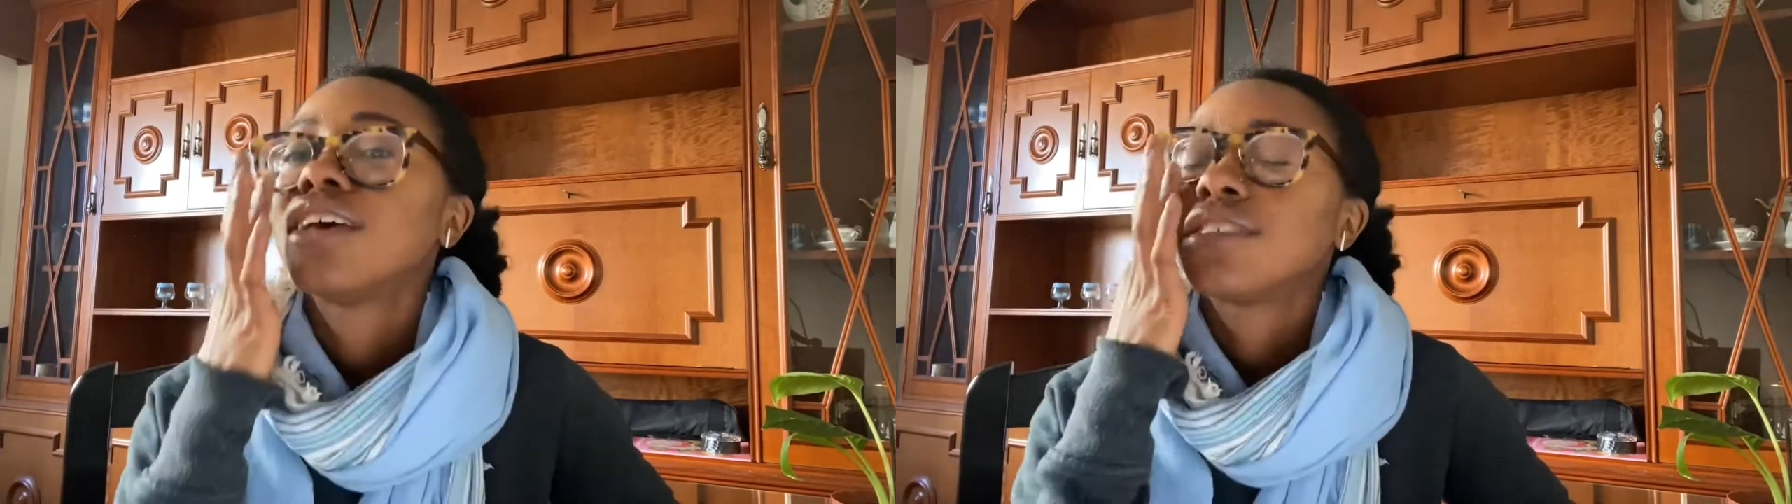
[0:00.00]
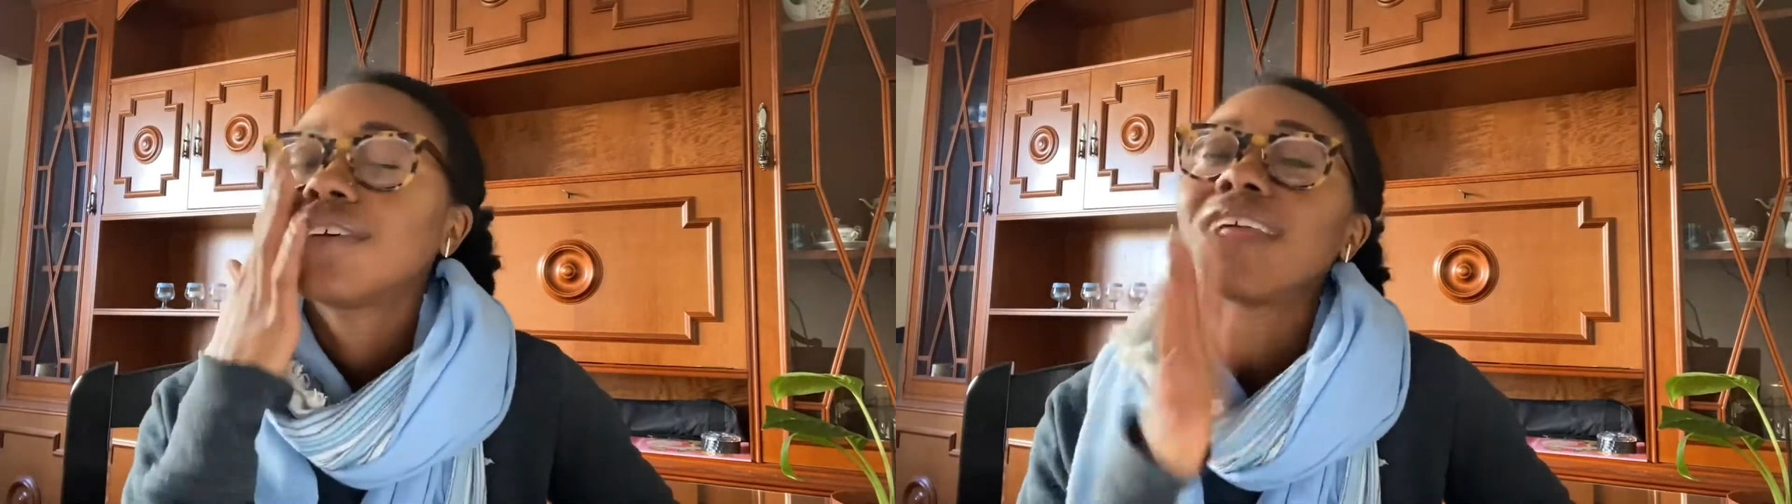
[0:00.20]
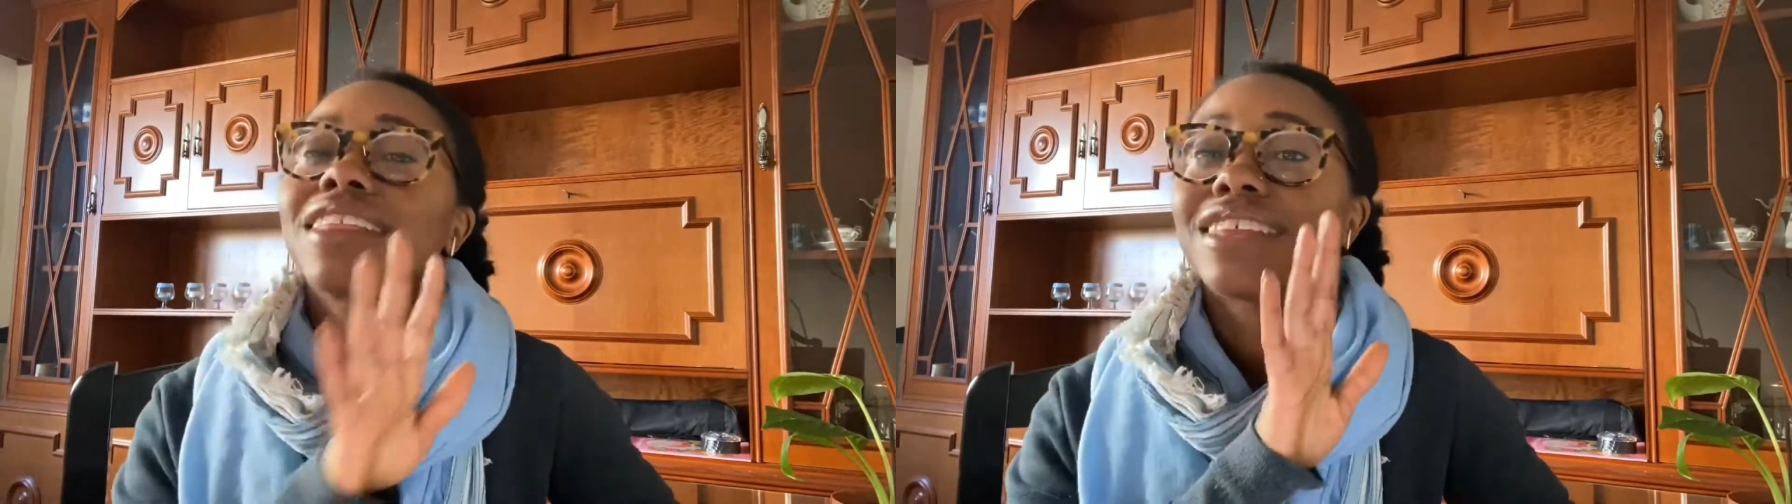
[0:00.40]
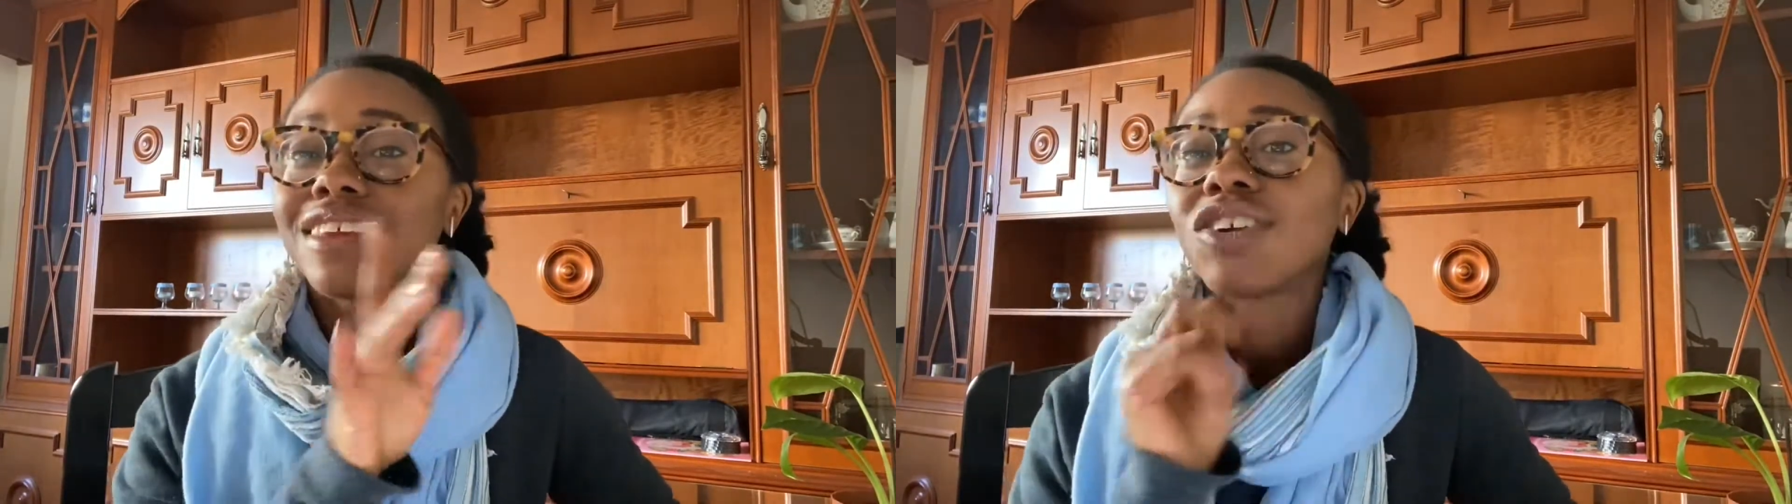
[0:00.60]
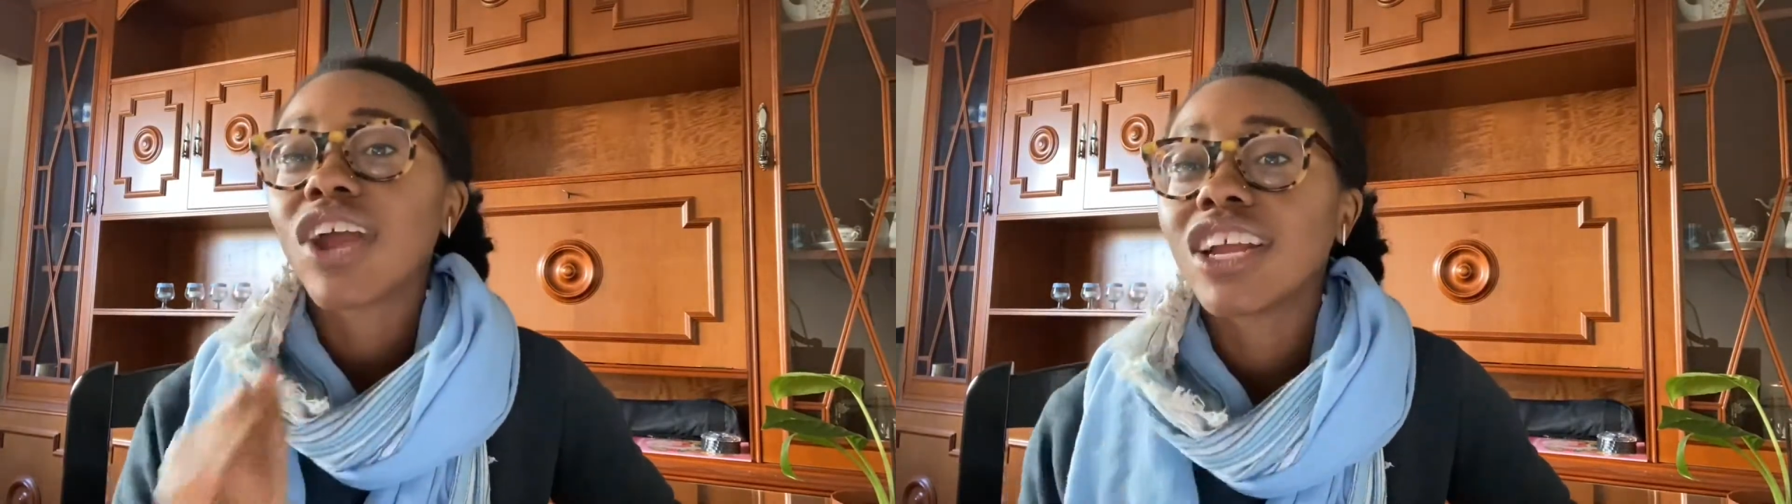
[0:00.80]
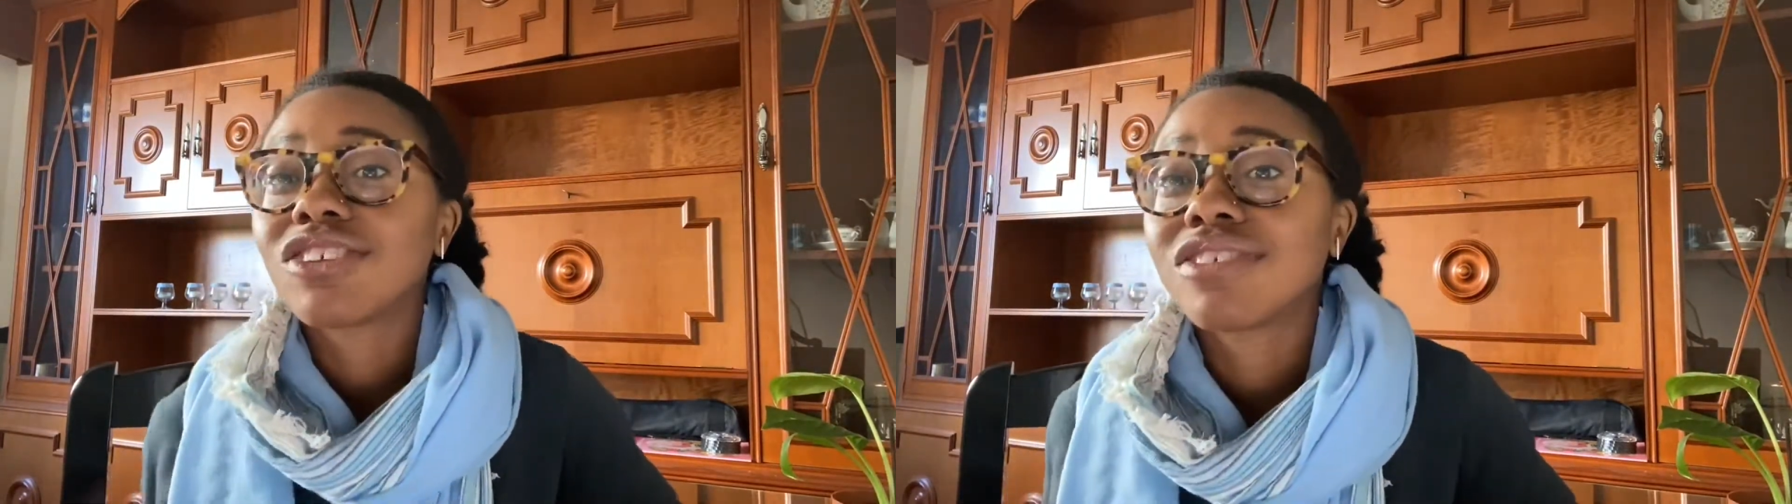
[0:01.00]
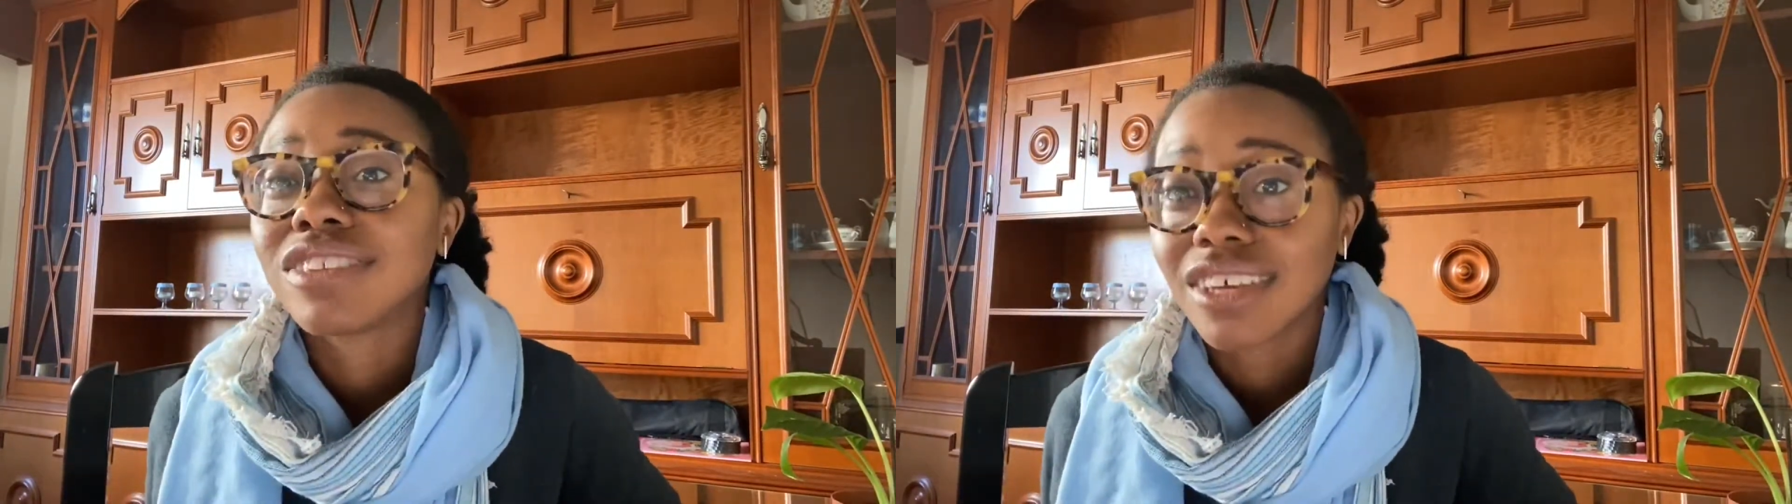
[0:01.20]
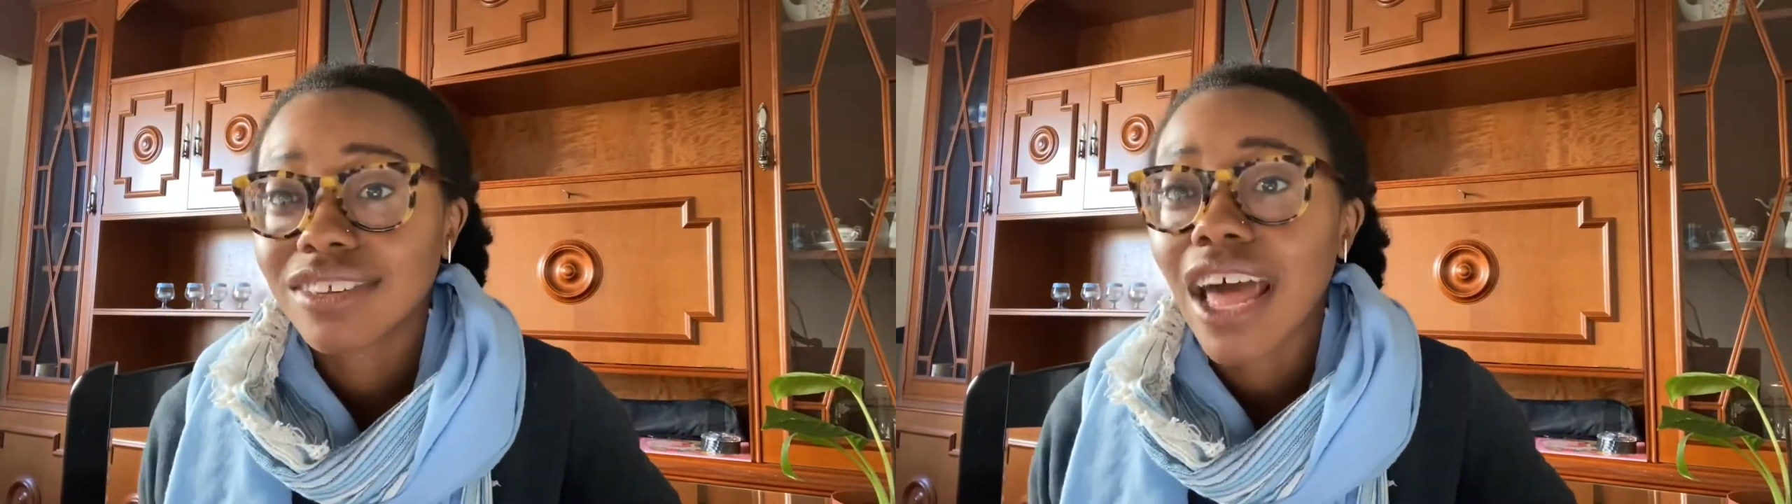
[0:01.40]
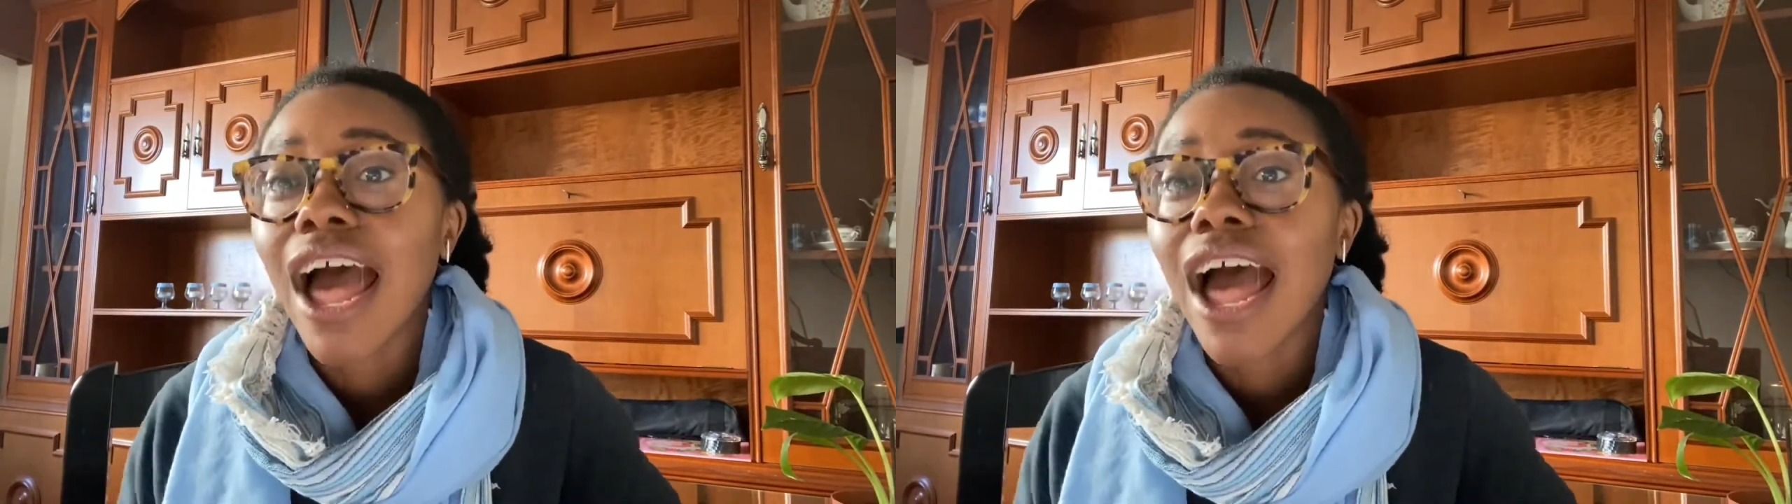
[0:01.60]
So like the tender age of 6,